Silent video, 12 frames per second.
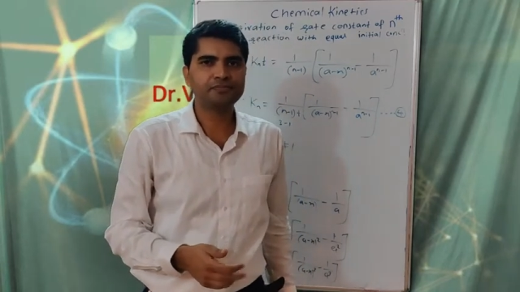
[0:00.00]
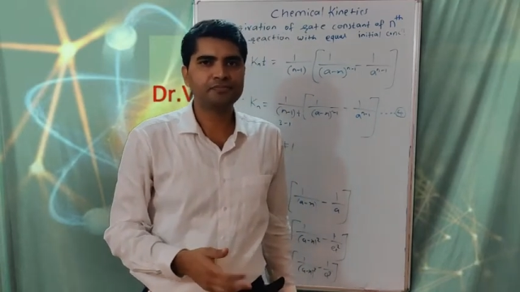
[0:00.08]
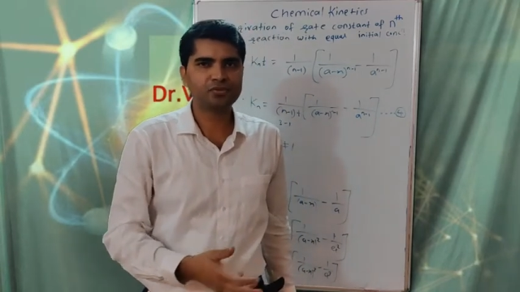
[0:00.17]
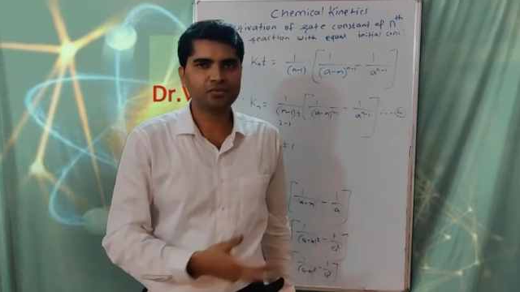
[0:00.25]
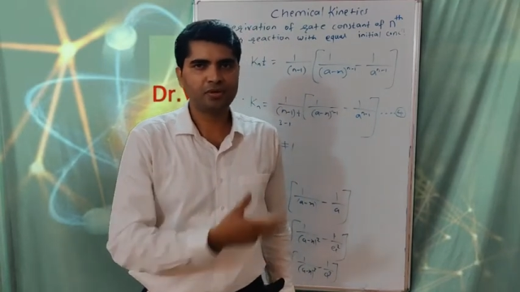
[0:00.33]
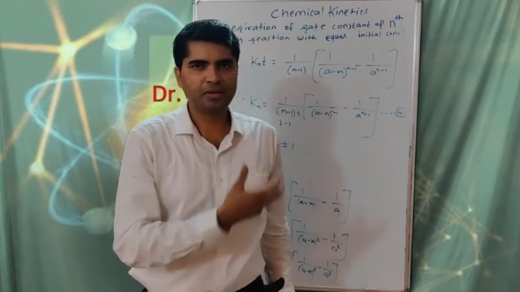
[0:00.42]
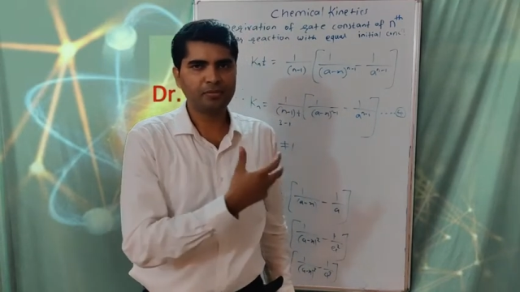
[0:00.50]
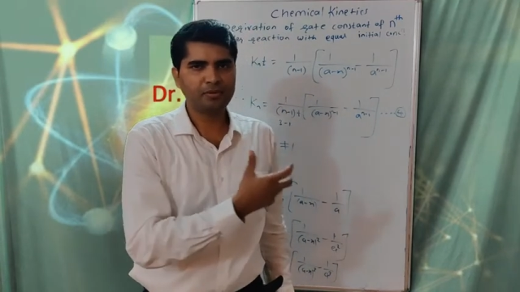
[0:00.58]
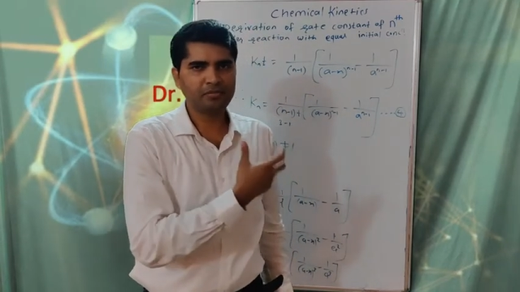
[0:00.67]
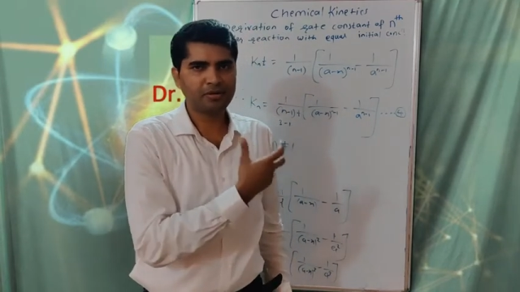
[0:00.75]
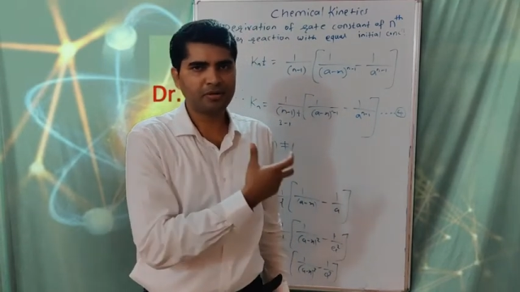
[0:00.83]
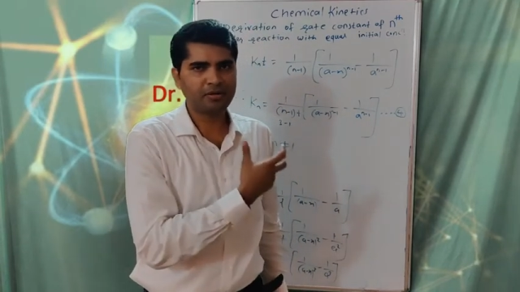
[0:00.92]
So
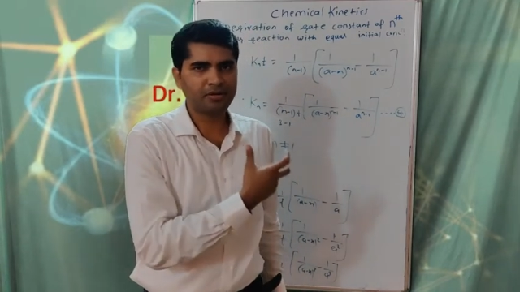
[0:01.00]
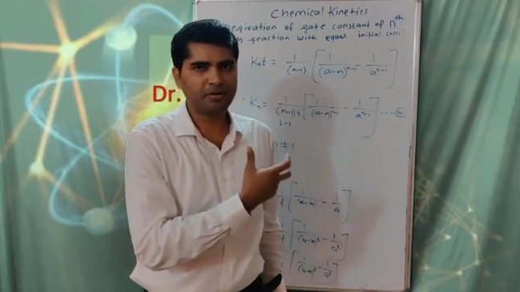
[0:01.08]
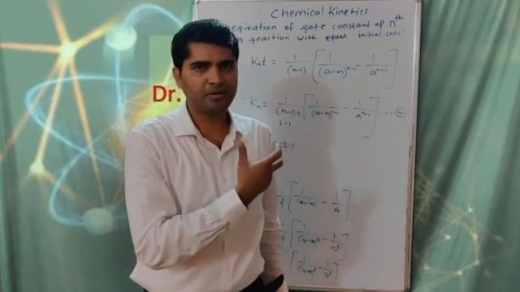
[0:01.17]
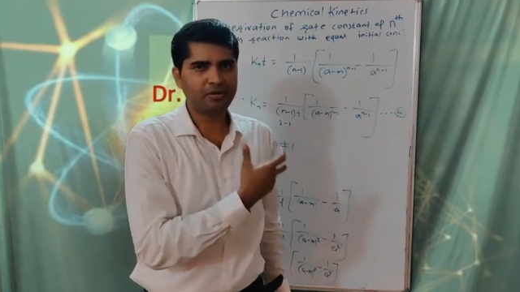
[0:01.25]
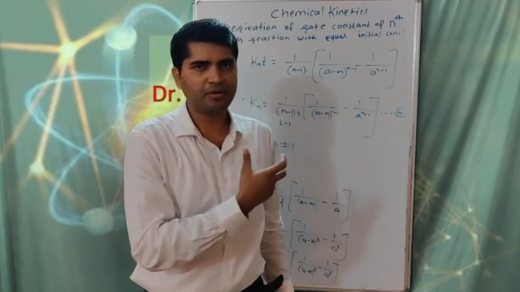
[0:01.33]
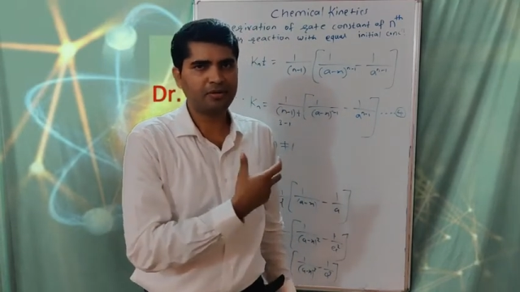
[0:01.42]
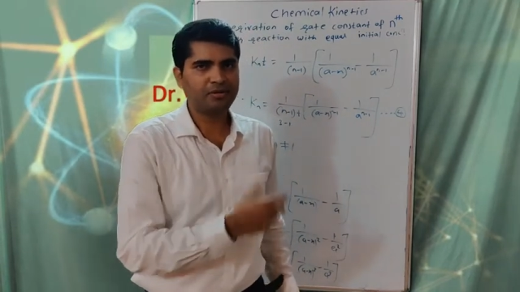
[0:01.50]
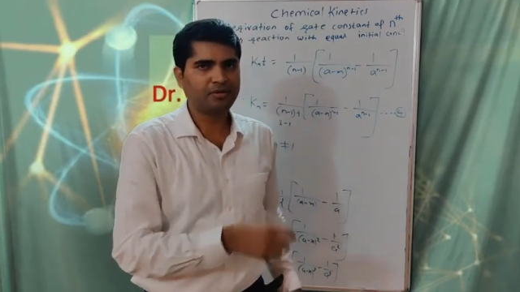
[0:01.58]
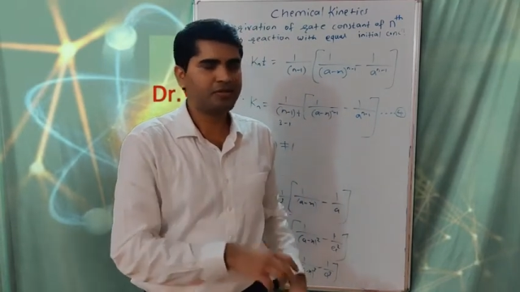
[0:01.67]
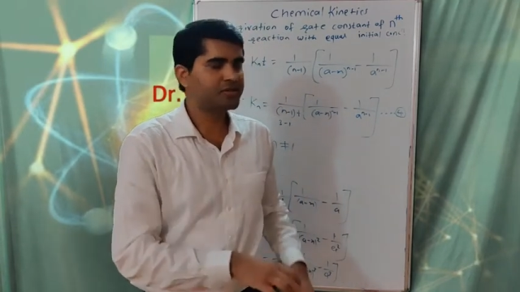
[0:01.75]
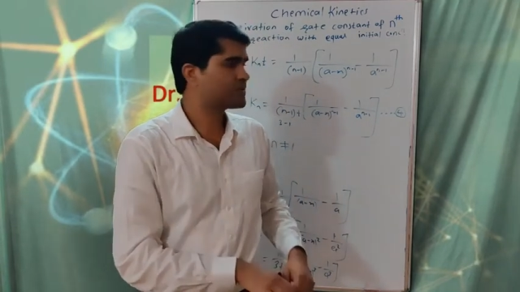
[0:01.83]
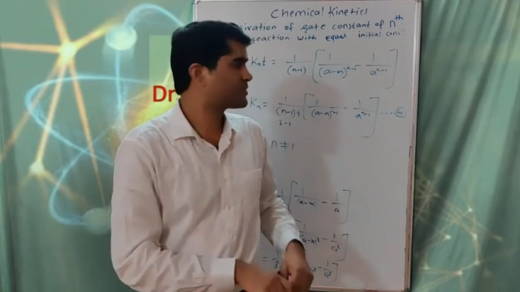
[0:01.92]
remember
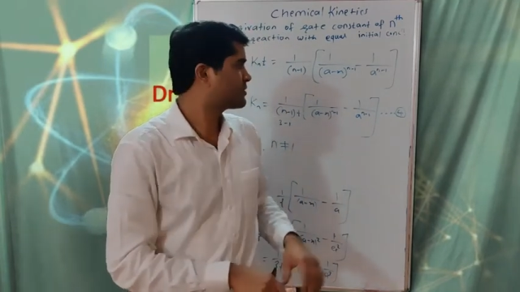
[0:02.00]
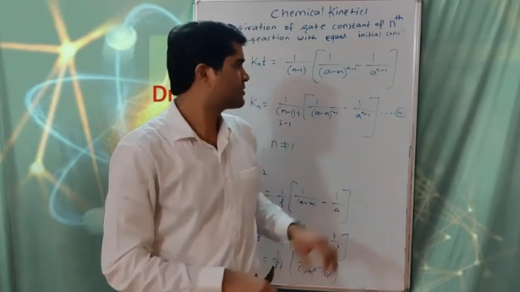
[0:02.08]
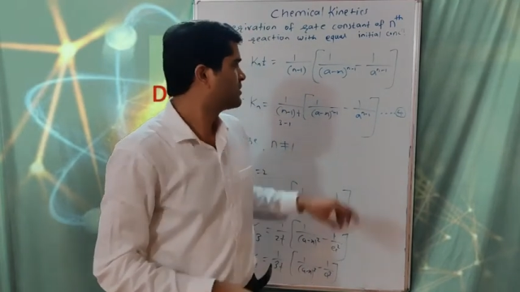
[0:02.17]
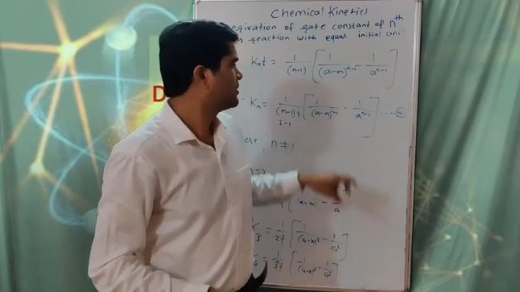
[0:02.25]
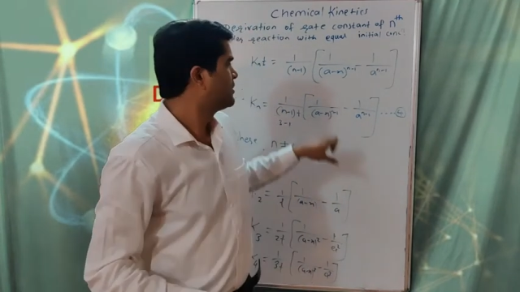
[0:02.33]
this